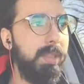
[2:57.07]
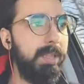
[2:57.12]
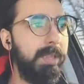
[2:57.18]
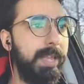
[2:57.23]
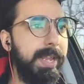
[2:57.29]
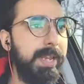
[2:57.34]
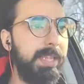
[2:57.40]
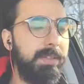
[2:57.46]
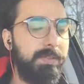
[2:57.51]
of the
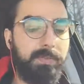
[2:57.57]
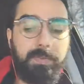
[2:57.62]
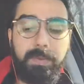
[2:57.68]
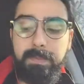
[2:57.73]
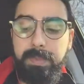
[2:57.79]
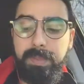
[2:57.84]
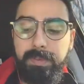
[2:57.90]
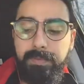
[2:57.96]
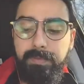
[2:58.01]
ladies
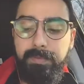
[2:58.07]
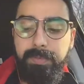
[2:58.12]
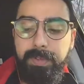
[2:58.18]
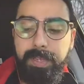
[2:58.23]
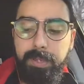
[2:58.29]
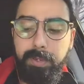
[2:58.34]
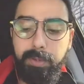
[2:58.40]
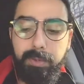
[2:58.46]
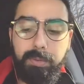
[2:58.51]
from The
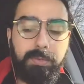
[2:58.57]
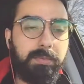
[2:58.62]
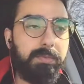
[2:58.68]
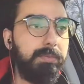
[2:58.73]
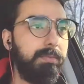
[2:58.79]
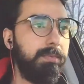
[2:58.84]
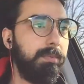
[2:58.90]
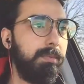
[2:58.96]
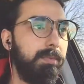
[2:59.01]
View,
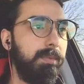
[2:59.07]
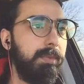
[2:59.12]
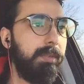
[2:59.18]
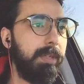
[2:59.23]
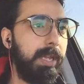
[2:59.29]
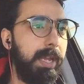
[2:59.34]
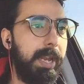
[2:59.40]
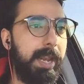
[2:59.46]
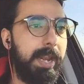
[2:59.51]

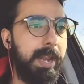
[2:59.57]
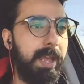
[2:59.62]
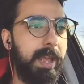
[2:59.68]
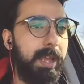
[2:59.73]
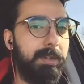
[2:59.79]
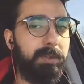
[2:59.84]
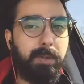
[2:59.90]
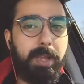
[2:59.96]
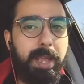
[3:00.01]
and
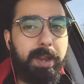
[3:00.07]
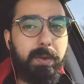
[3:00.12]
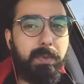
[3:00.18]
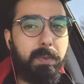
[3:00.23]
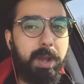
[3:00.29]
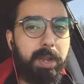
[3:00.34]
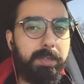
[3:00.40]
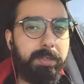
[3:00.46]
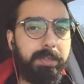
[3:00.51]
actually I
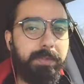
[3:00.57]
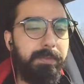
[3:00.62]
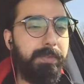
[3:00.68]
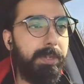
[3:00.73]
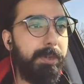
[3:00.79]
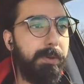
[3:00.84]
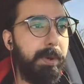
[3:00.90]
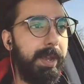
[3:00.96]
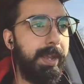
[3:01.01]
don't watch The View,